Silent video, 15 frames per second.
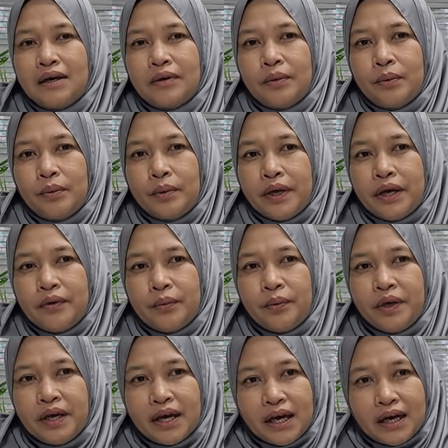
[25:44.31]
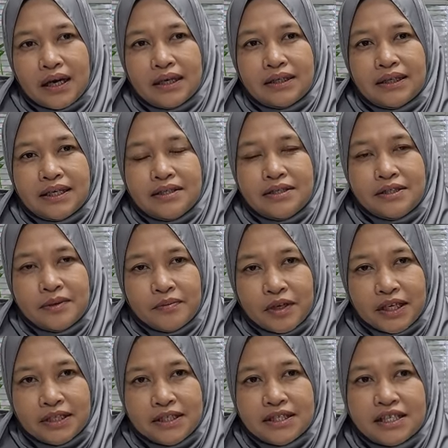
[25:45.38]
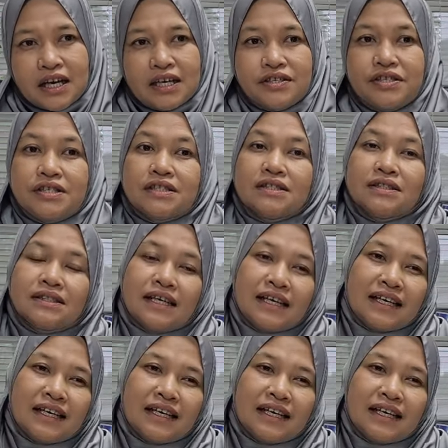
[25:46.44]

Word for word: where we can stimulate discussion,